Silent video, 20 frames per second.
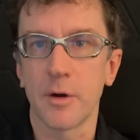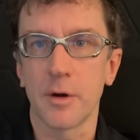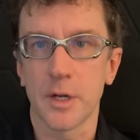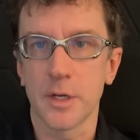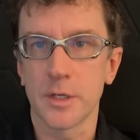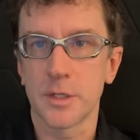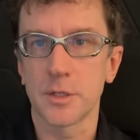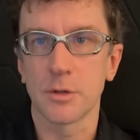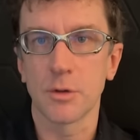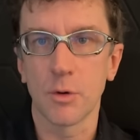and a
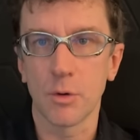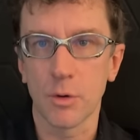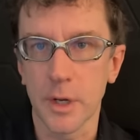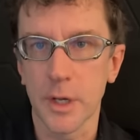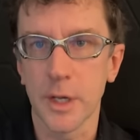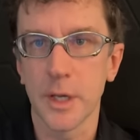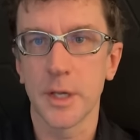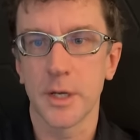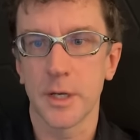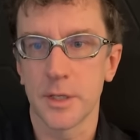
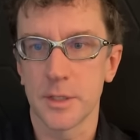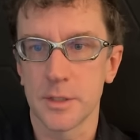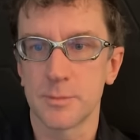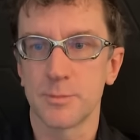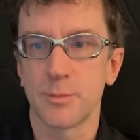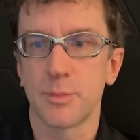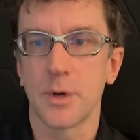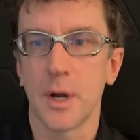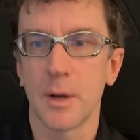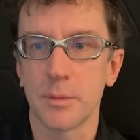DeLorean is
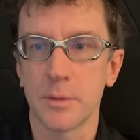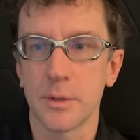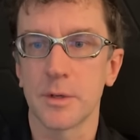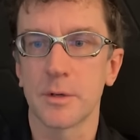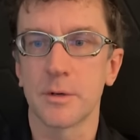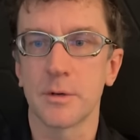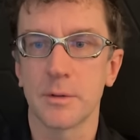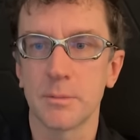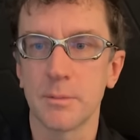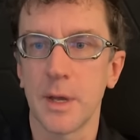probably a
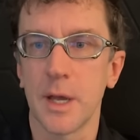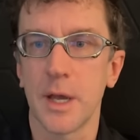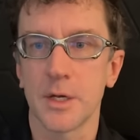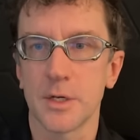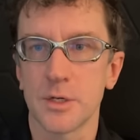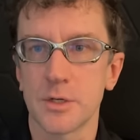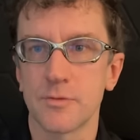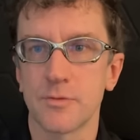good match.